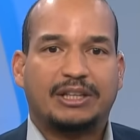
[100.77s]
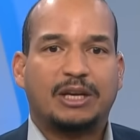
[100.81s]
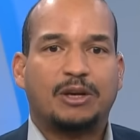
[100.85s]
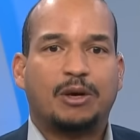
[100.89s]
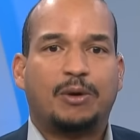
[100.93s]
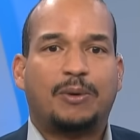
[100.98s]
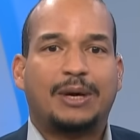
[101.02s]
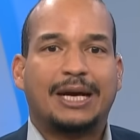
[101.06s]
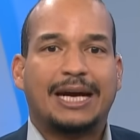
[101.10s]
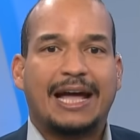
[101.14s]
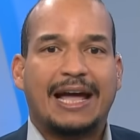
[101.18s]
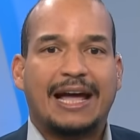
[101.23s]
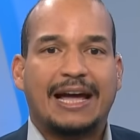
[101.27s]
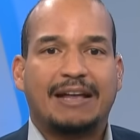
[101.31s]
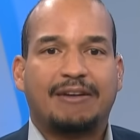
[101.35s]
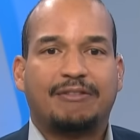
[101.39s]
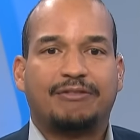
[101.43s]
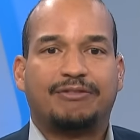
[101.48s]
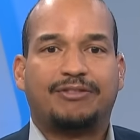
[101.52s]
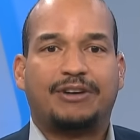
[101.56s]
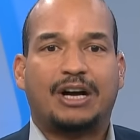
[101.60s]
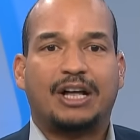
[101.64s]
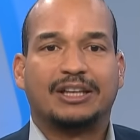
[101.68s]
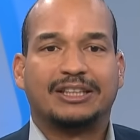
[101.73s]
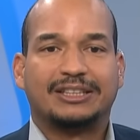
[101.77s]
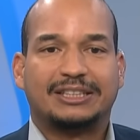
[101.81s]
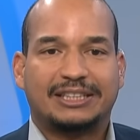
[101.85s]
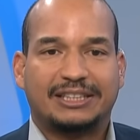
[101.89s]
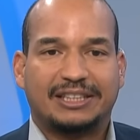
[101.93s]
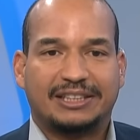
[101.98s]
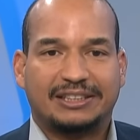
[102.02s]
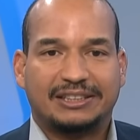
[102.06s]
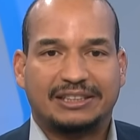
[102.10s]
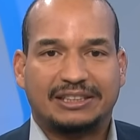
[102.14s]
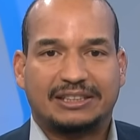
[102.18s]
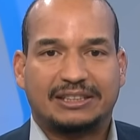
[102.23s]
they don't want to add
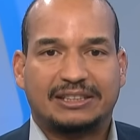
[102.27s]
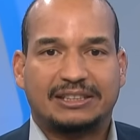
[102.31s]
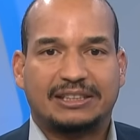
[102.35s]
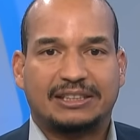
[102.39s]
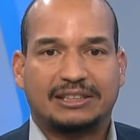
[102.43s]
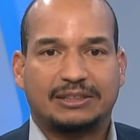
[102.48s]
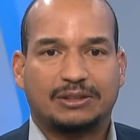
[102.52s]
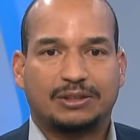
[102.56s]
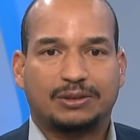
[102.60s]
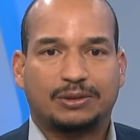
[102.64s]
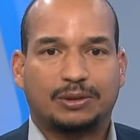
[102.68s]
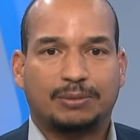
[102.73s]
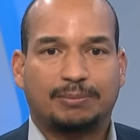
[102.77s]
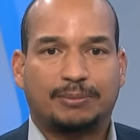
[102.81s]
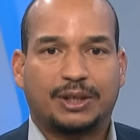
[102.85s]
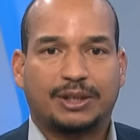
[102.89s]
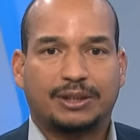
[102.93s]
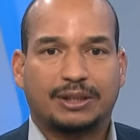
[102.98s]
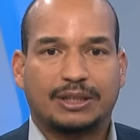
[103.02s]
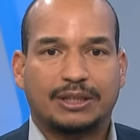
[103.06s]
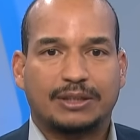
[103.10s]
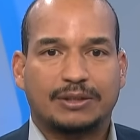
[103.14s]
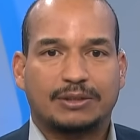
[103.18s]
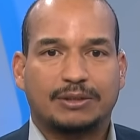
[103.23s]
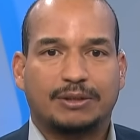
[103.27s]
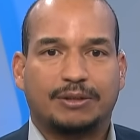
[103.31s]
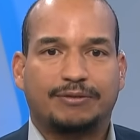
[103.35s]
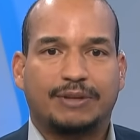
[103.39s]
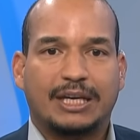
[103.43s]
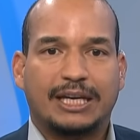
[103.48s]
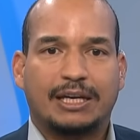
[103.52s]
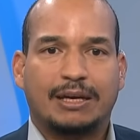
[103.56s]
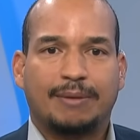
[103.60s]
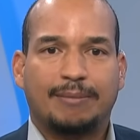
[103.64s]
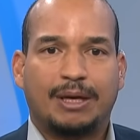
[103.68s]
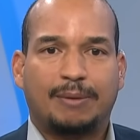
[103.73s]
volatility to the market. So if
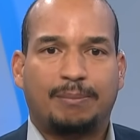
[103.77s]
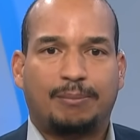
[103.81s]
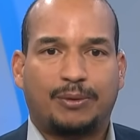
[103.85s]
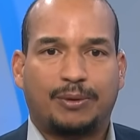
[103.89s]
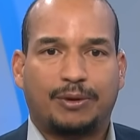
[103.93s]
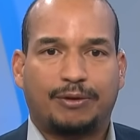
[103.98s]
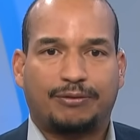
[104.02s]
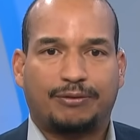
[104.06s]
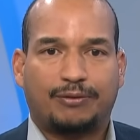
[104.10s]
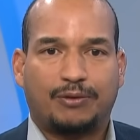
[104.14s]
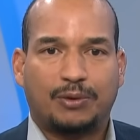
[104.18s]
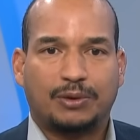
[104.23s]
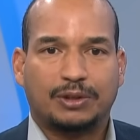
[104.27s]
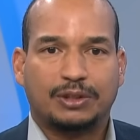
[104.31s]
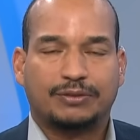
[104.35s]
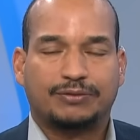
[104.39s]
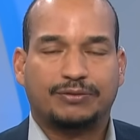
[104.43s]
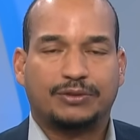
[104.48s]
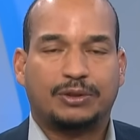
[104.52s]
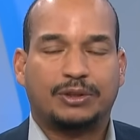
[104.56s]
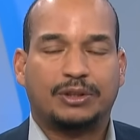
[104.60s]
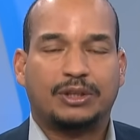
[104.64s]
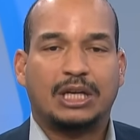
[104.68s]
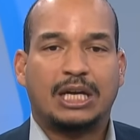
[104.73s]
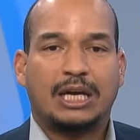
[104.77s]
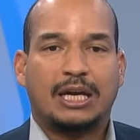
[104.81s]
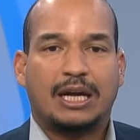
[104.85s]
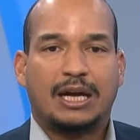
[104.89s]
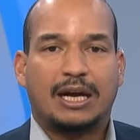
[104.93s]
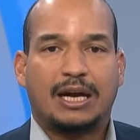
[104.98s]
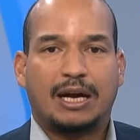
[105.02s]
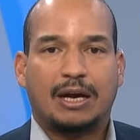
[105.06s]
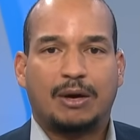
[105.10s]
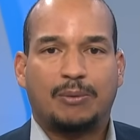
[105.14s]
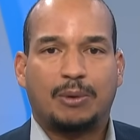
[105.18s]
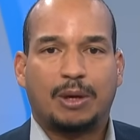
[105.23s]
they come out more forceful,
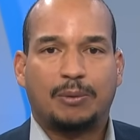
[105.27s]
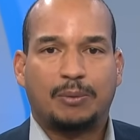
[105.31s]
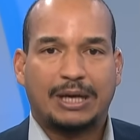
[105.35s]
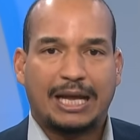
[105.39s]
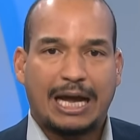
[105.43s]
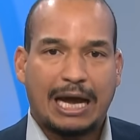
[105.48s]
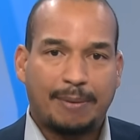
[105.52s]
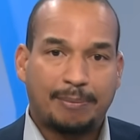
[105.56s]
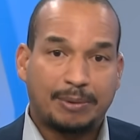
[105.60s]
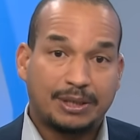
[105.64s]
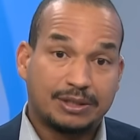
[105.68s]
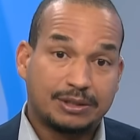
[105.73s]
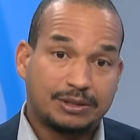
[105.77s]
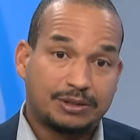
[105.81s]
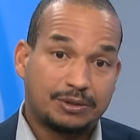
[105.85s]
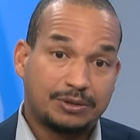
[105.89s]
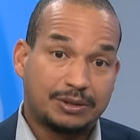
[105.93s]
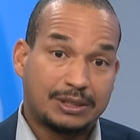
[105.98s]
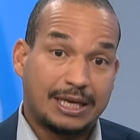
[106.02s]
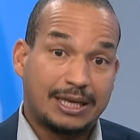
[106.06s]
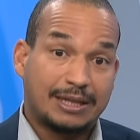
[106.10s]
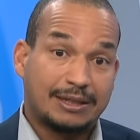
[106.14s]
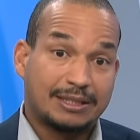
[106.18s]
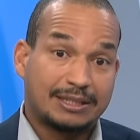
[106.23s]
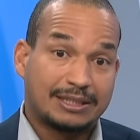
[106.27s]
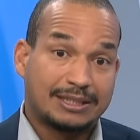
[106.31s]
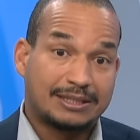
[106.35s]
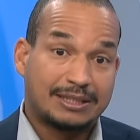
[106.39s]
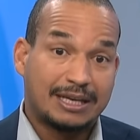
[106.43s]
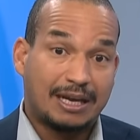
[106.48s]
uh, what would happen is you'd get this